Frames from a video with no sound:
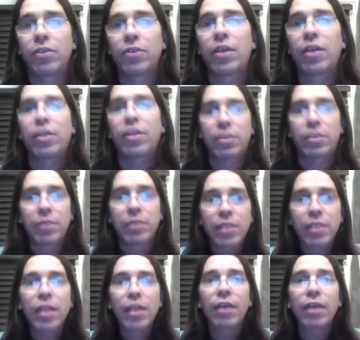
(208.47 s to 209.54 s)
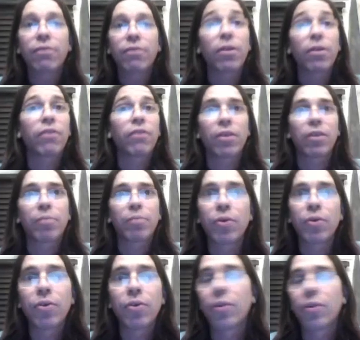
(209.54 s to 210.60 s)
You can't just be sitting in front of a
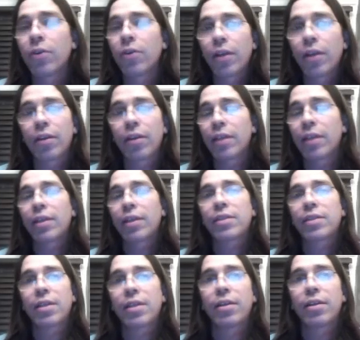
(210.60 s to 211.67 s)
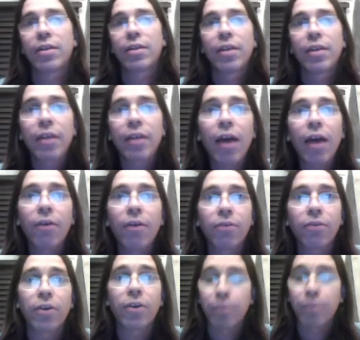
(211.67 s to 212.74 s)
computer and think that's going to count
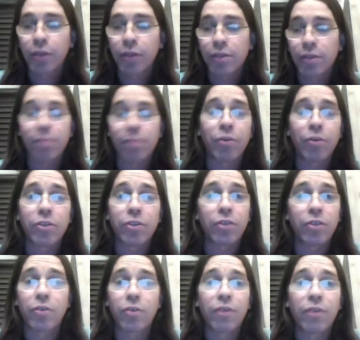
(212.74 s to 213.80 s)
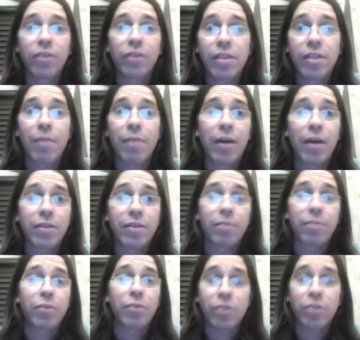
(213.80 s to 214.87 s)
for complete submersion or even
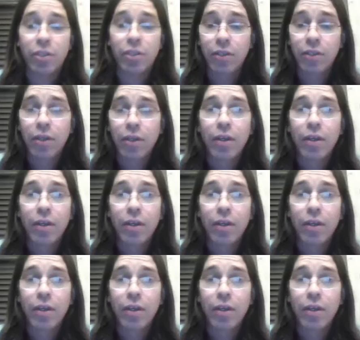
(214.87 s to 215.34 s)
semi-submersion.